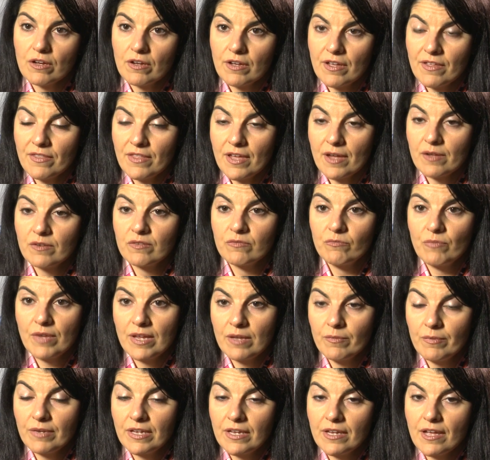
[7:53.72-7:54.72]
and that
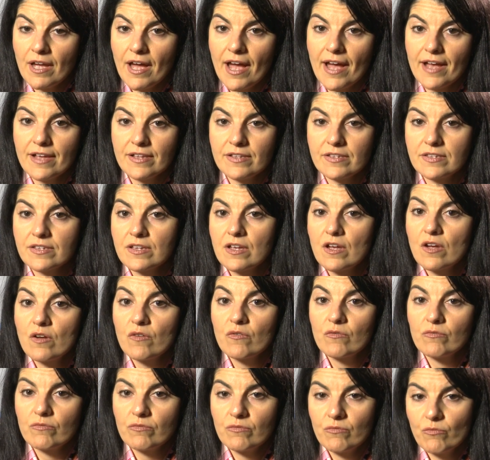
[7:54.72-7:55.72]
maybe as
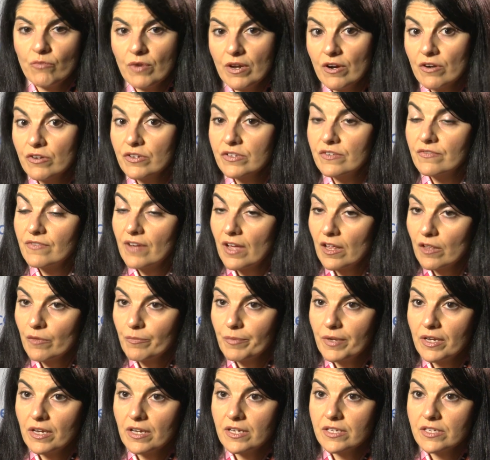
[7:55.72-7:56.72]
we are
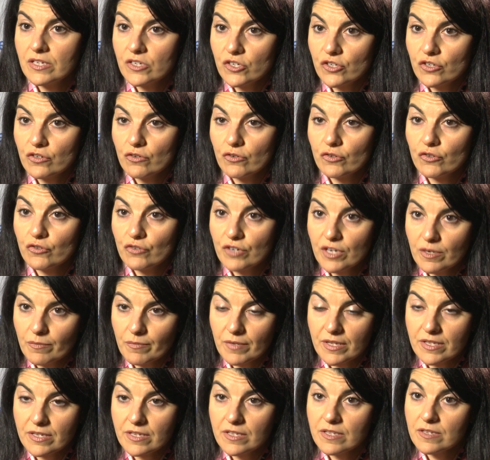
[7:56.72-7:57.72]
developing additional
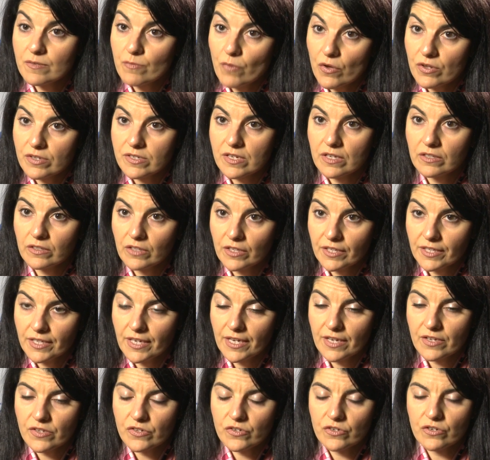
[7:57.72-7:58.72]
treatments in small cell lung
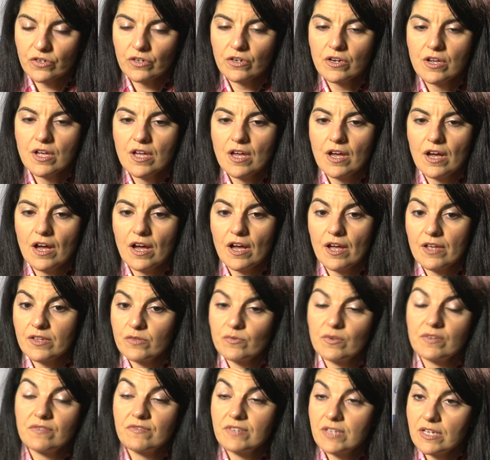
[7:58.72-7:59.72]
cancer, uh,
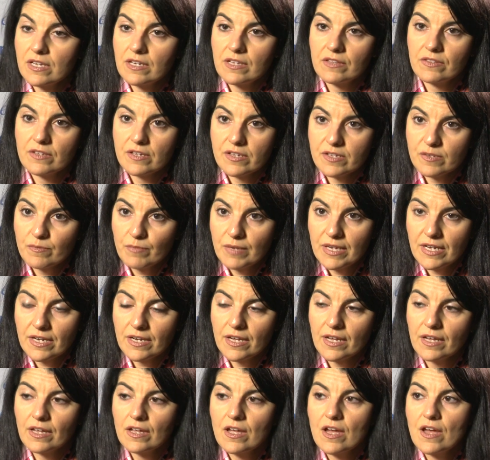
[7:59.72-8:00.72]
as we've seen at this
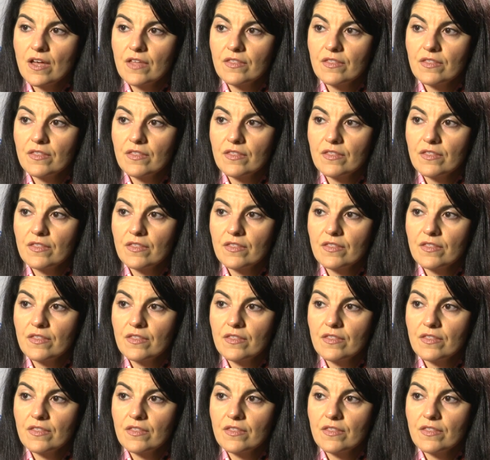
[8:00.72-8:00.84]
meeting,